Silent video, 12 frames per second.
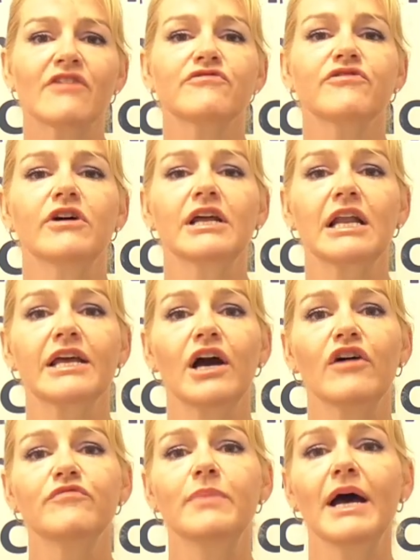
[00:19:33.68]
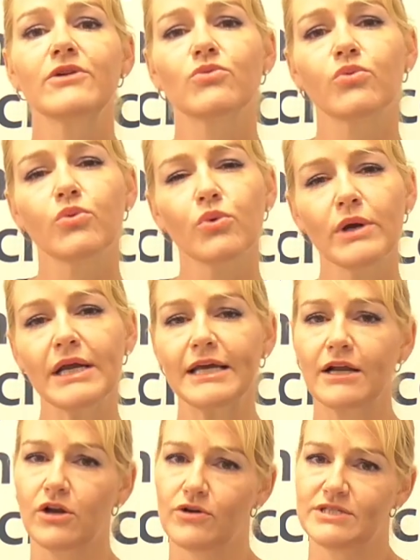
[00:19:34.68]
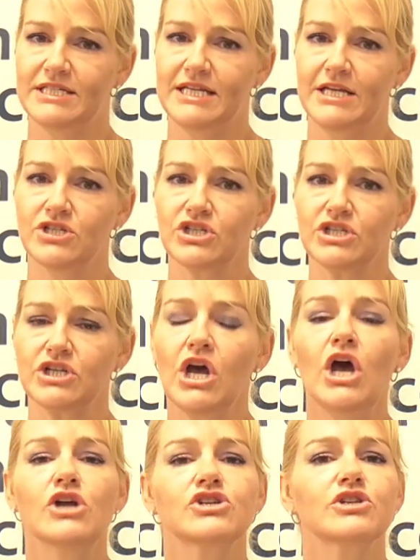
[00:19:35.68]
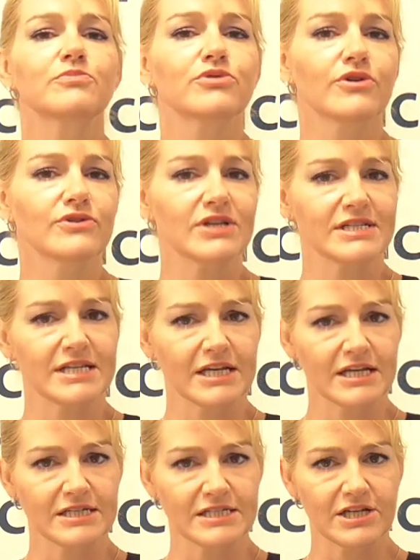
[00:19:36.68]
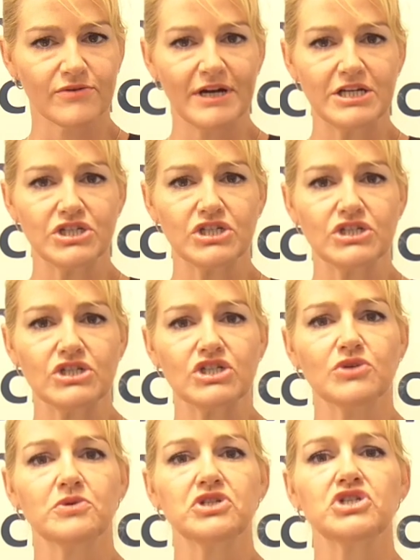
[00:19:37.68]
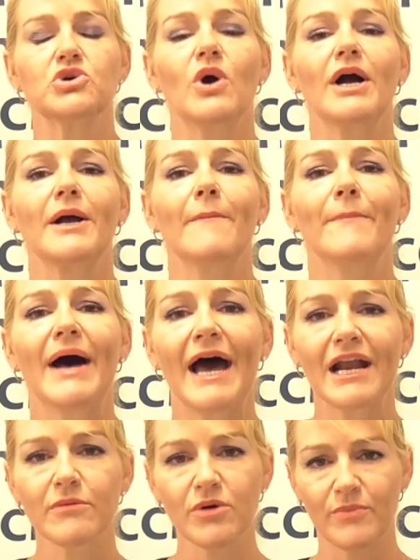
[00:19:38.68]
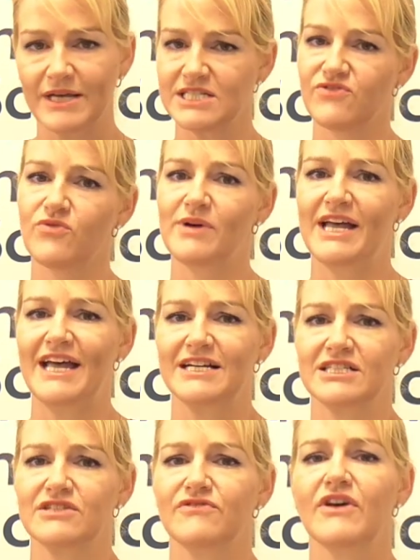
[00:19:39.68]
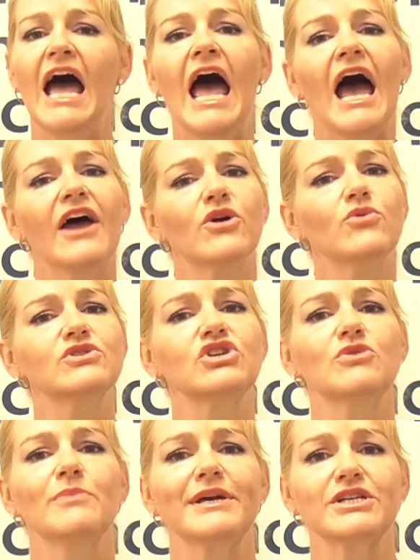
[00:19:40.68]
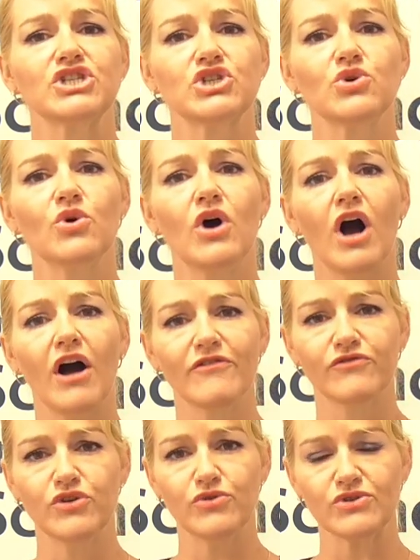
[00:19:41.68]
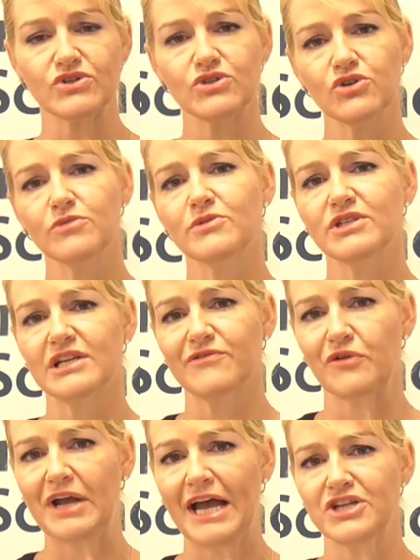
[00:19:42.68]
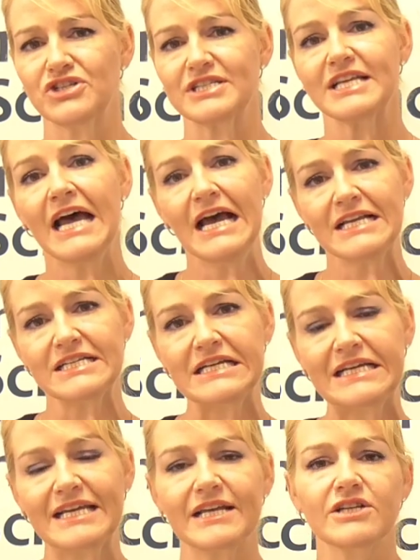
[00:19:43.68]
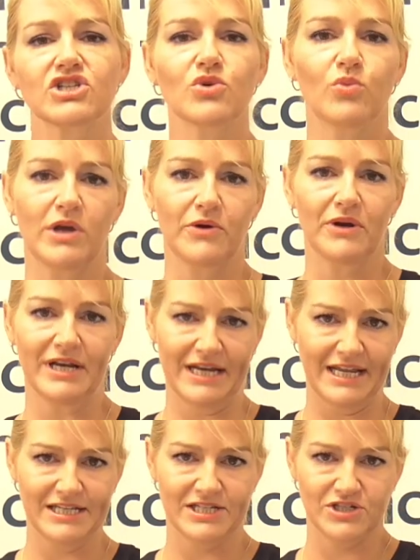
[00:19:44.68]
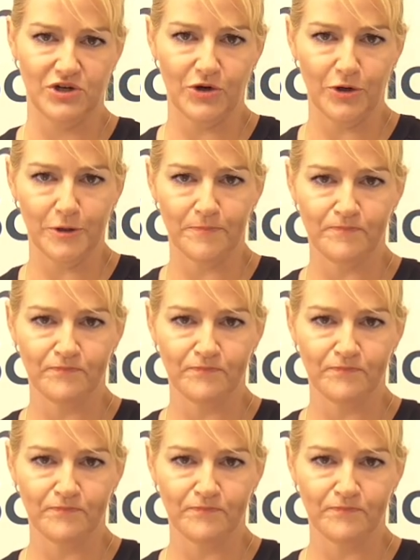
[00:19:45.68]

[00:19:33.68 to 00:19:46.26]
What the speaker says: And finally, I've paid really close attention to the processing considerations to ensure a compatible base for my active, and also make sure I've used suitable delivery agents to get it to where it needs to go.